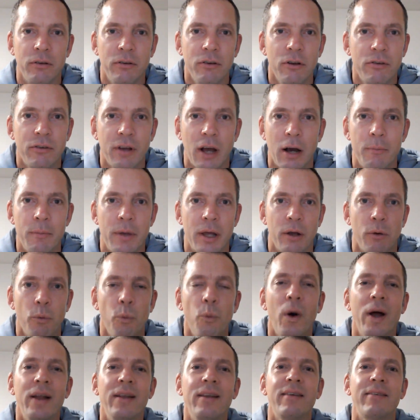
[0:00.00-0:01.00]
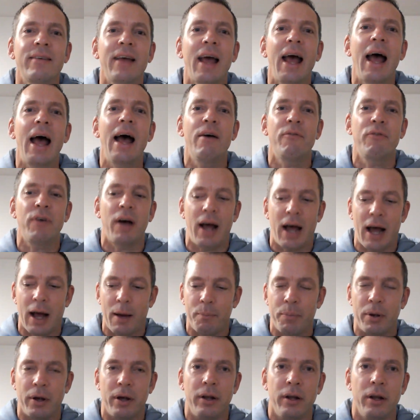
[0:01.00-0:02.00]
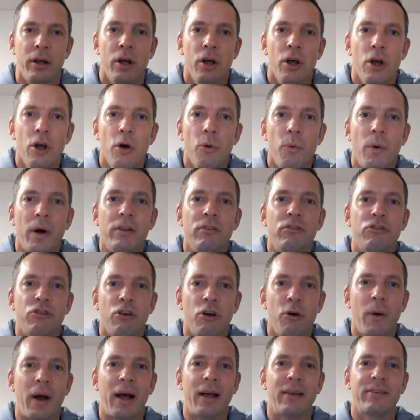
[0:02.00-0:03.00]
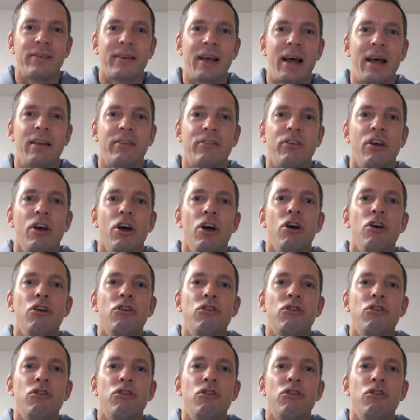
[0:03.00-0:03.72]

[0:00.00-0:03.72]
You tell me. When does it ever happen when two assets